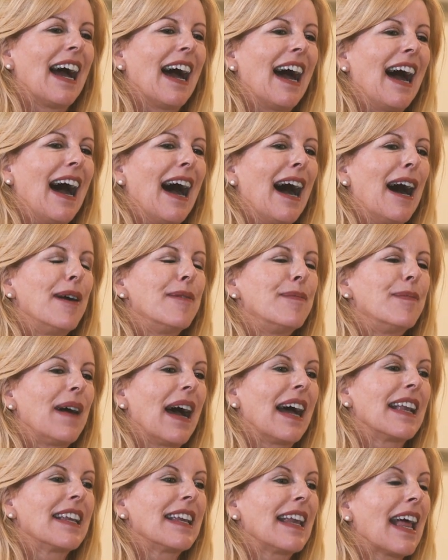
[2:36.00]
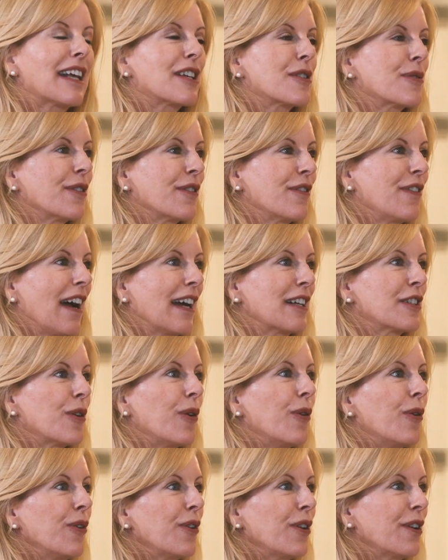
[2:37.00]
And in actual fact,
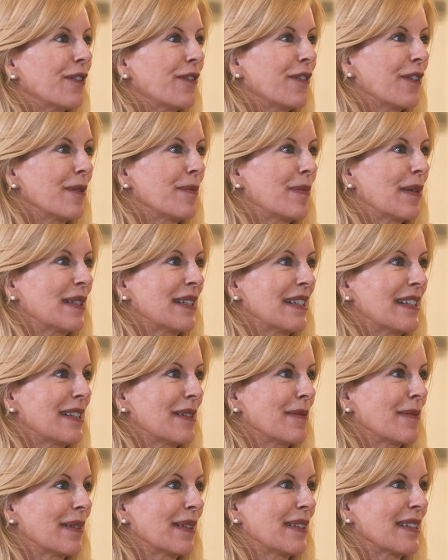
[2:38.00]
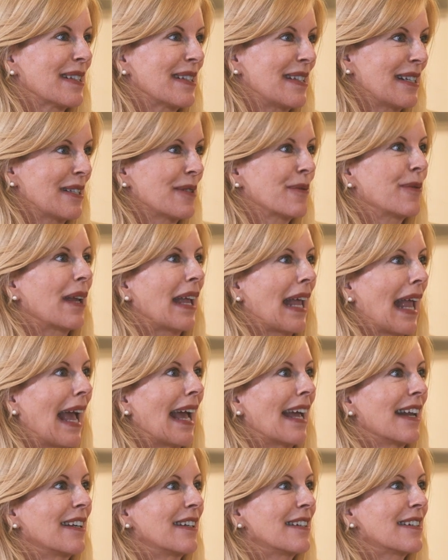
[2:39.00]
all of the participants this
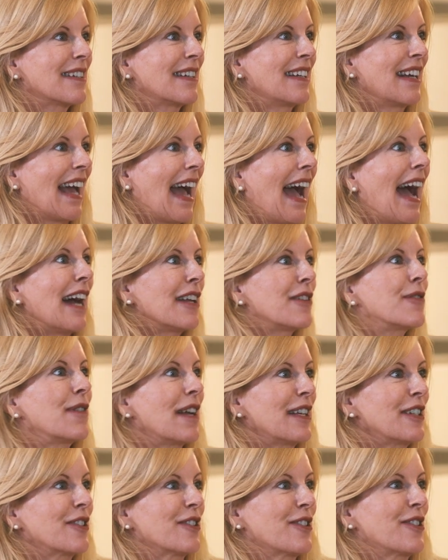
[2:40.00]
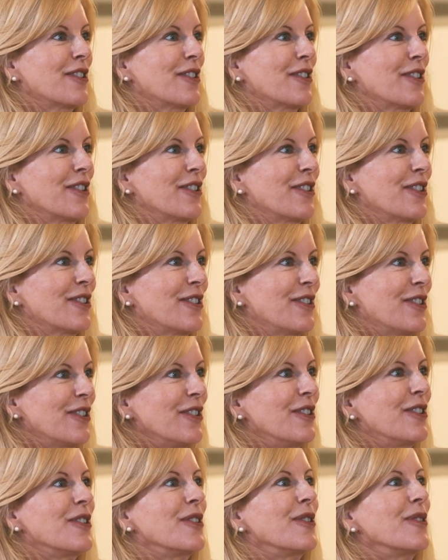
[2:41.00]
weekend had registered
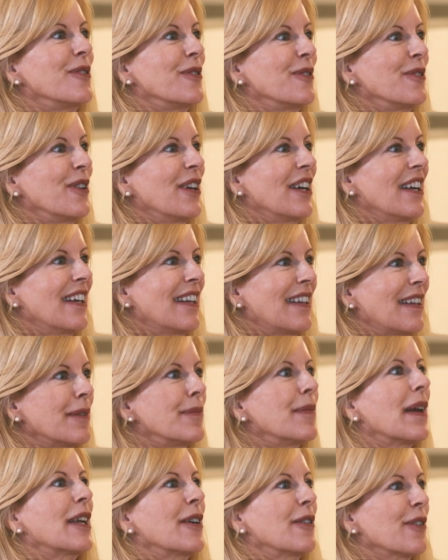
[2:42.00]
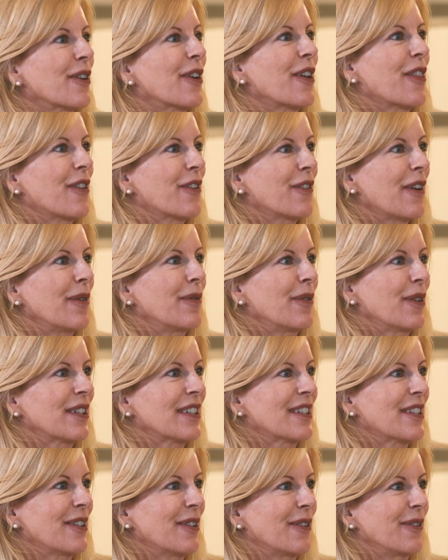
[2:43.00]
to do the Mallorca
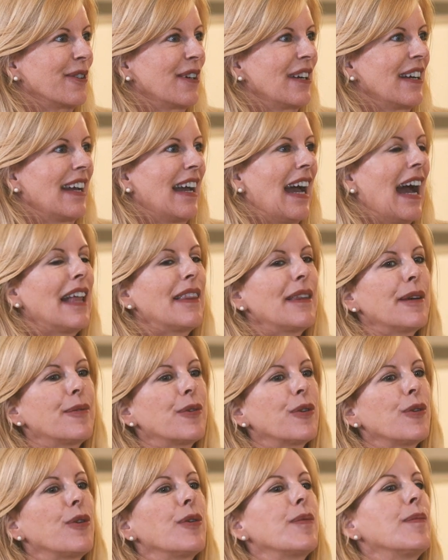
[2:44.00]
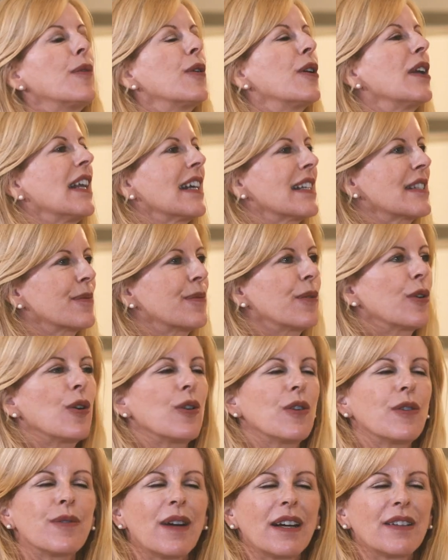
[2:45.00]
312. And they were all more or less, we're
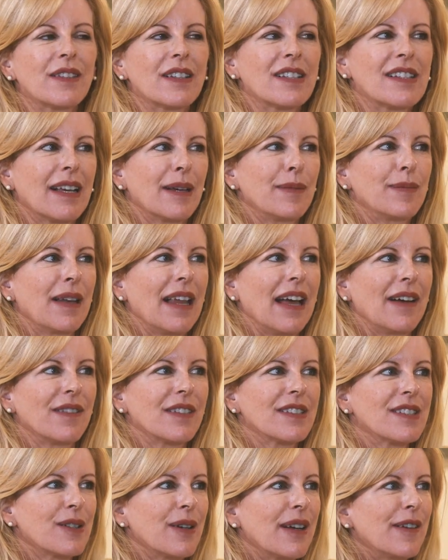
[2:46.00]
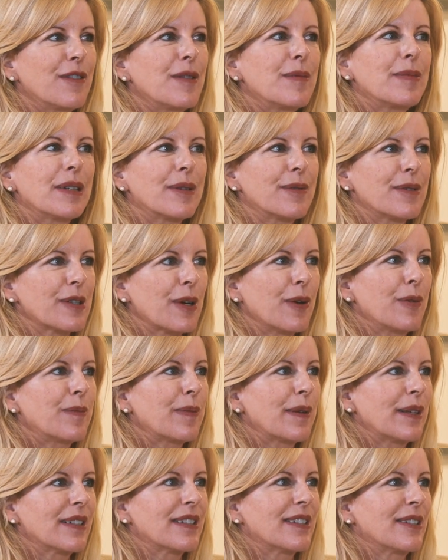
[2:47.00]
all around the same level. So everybody was
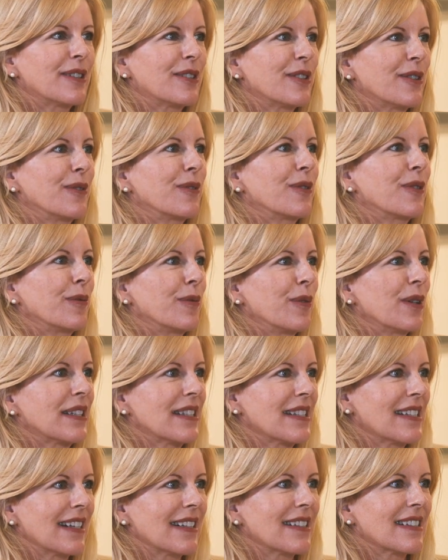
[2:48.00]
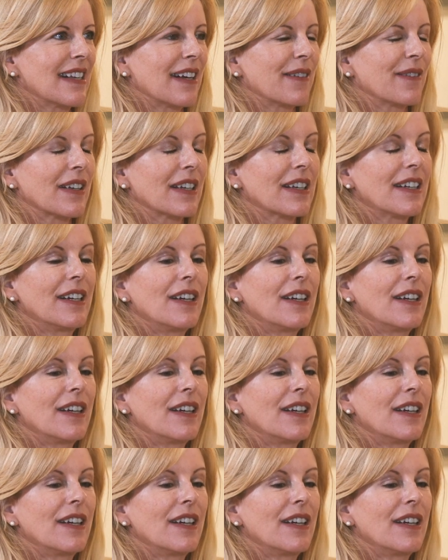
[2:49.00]
hoping to do the 167.